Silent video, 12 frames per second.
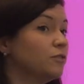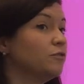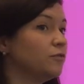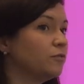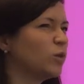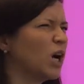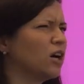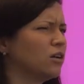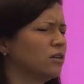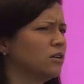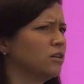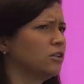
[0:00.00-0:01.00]
You can,
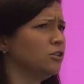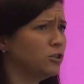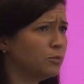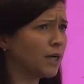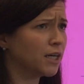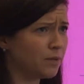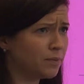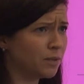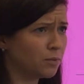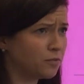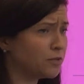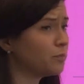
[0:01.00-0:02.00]
well, you might not be
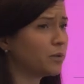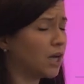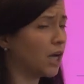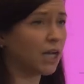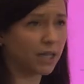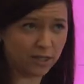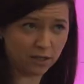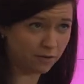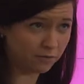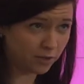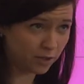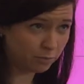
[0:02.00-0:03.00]
able to flip. I
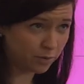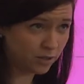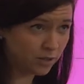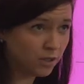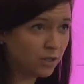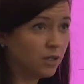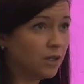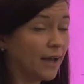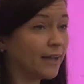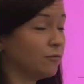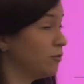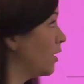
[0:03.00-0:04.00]
cannot flip.
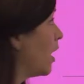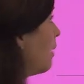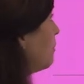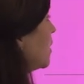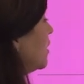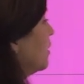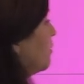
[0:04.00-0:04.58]
I can flop,